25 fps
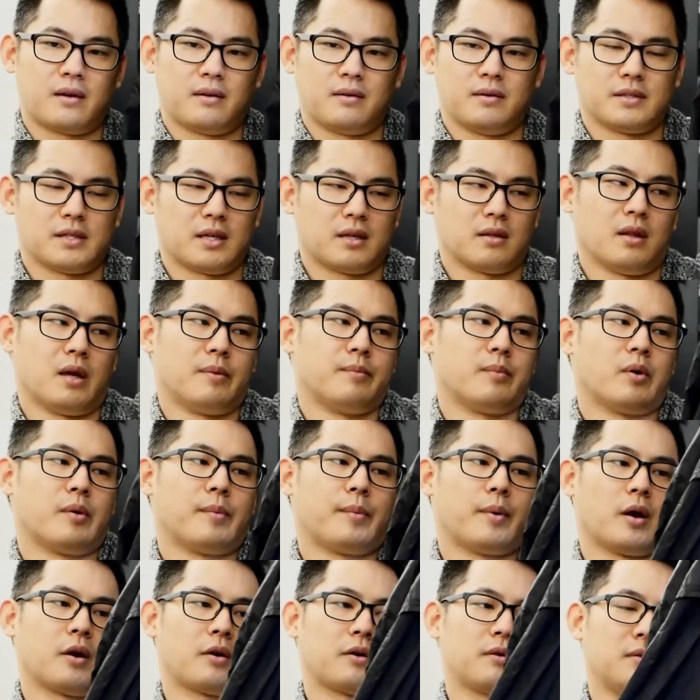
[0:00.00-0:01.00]
It's like a
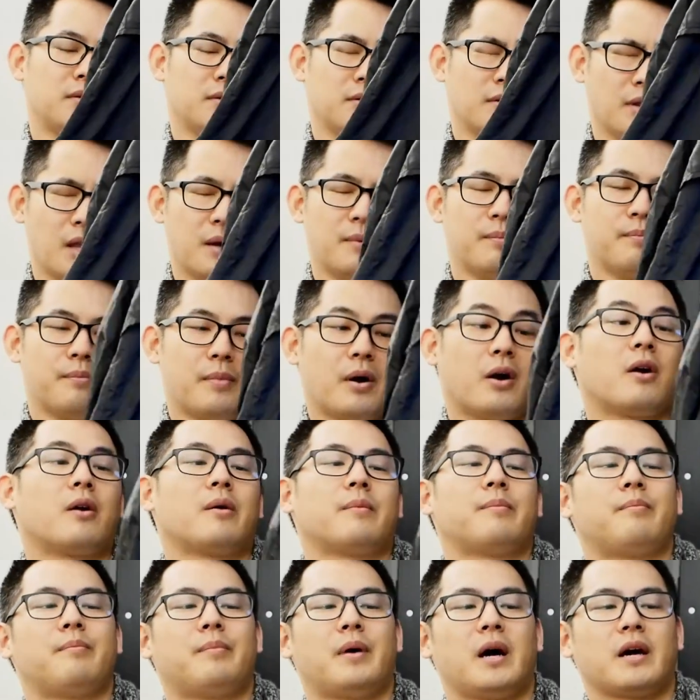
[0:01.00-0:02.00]
lumbar
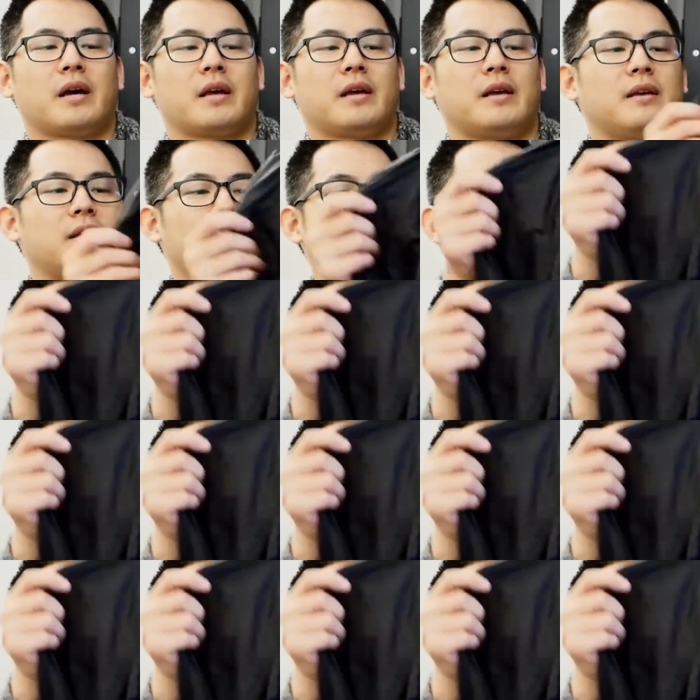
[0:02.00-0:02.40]
pocket.